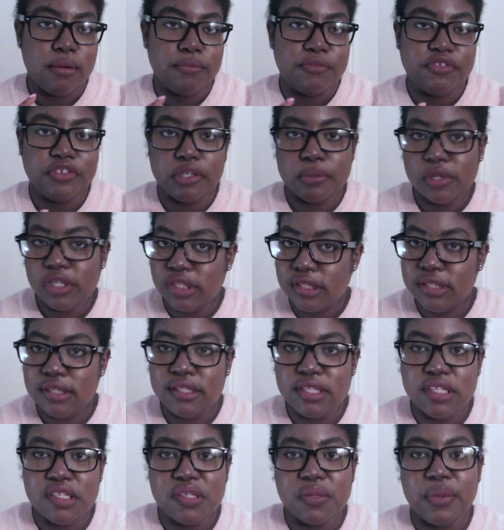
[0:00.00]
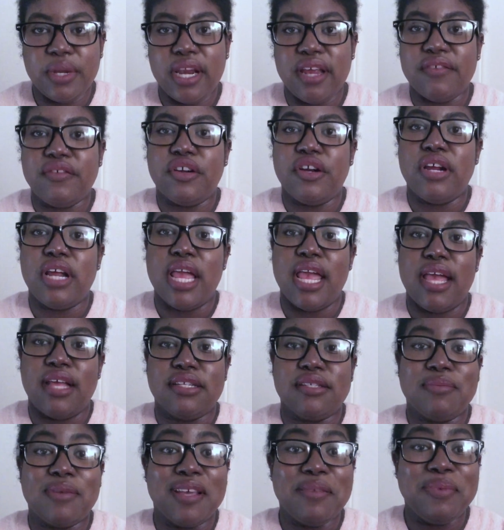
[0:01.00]
for emergencies or whatever,
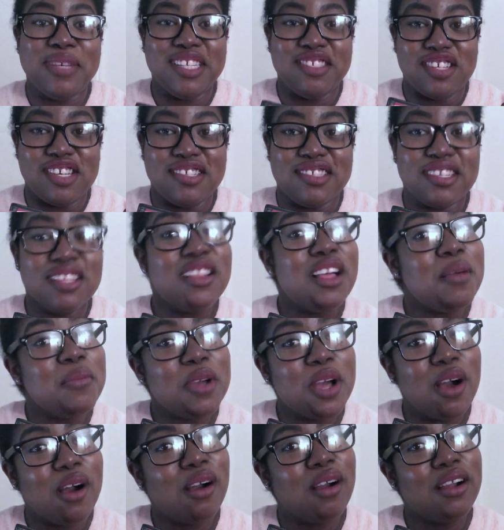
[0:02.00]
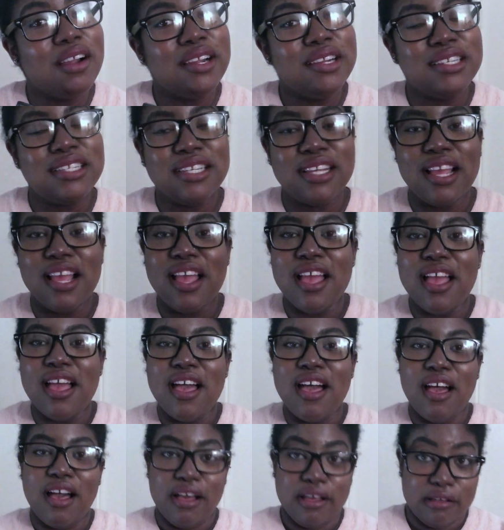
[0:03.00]
and my BJ's Club card
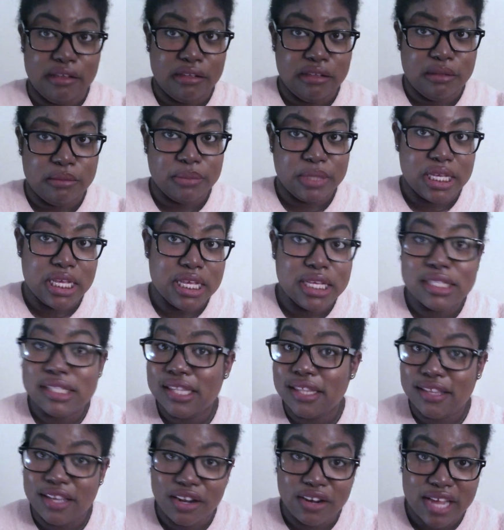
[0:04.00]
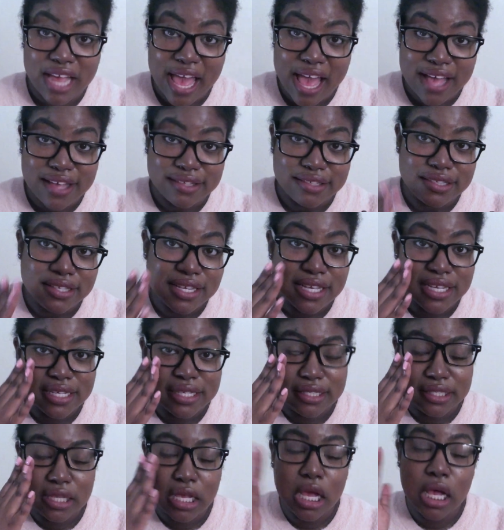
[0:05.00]
because their gas
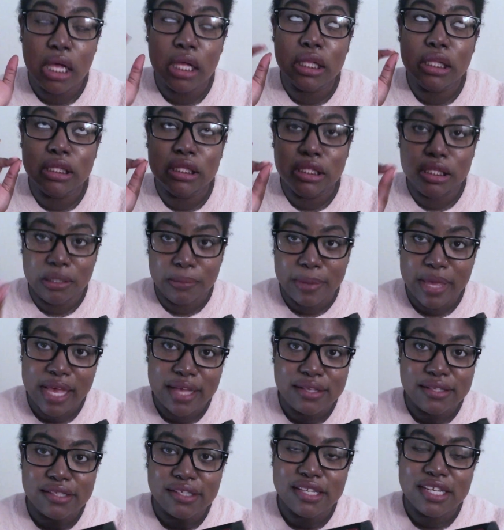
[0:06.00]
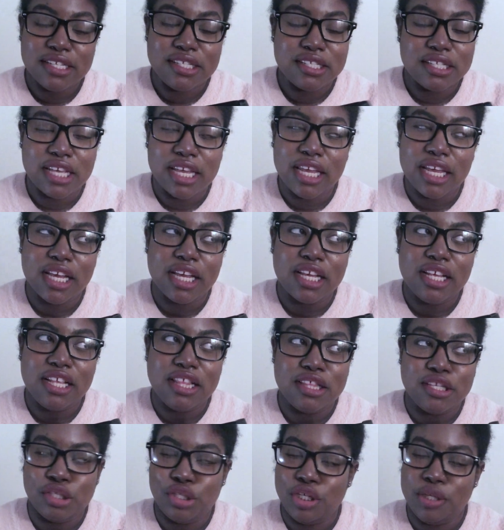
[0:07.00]
is the best. It's like
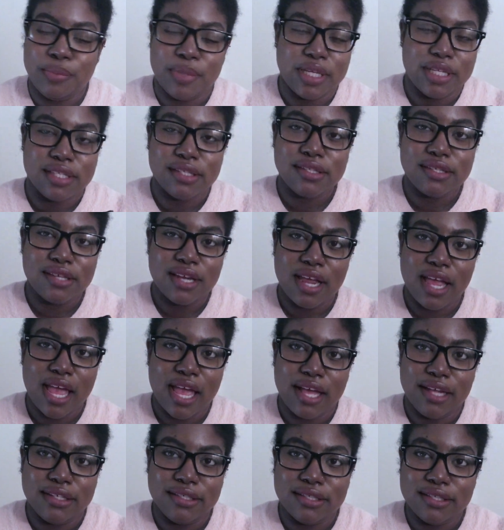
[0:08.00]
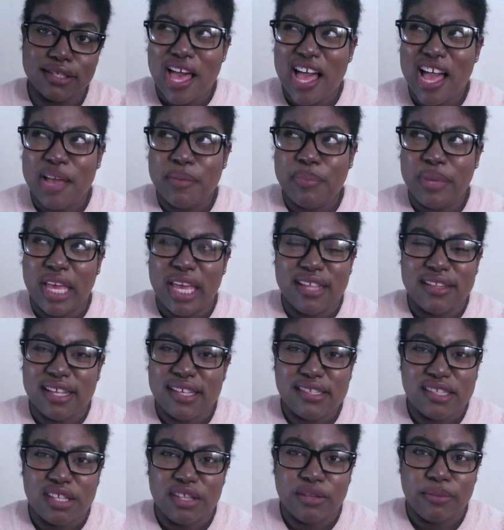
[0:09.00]
the cheapest, and I pay
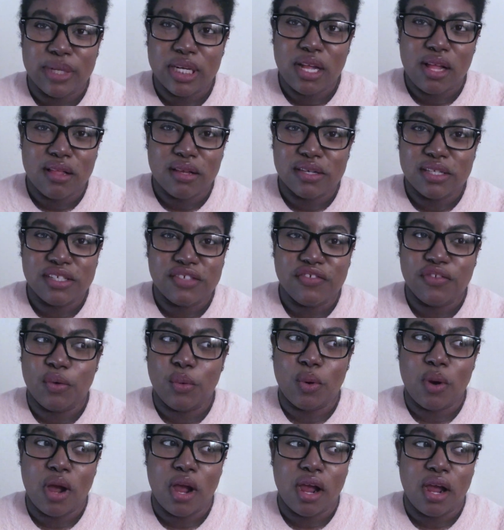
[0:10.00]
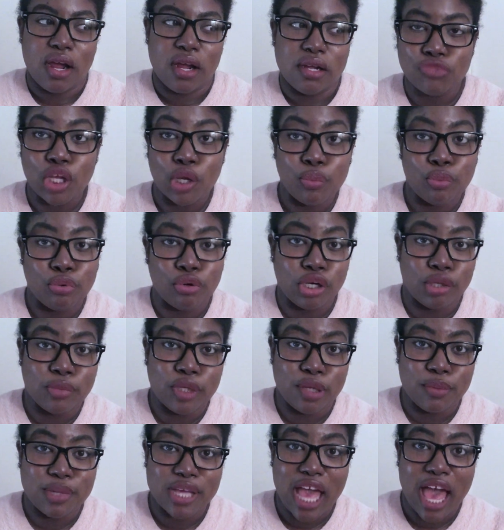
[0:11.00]
less than $3 for
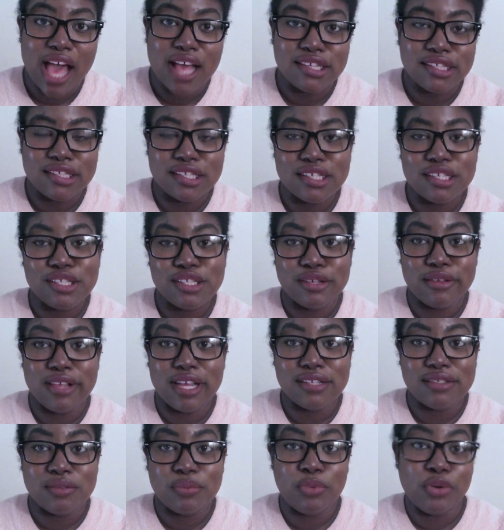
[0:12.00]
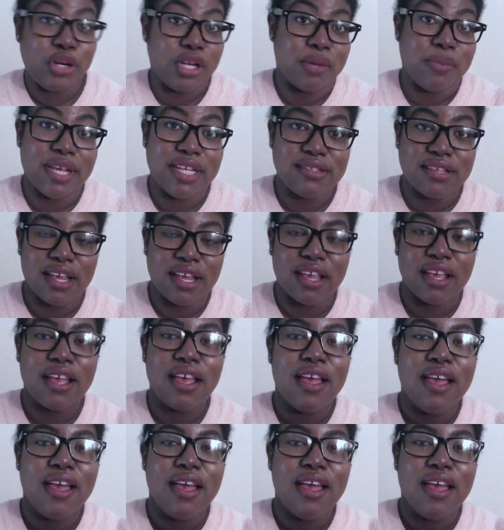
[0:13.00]
premium gas, so that's pretty amazing.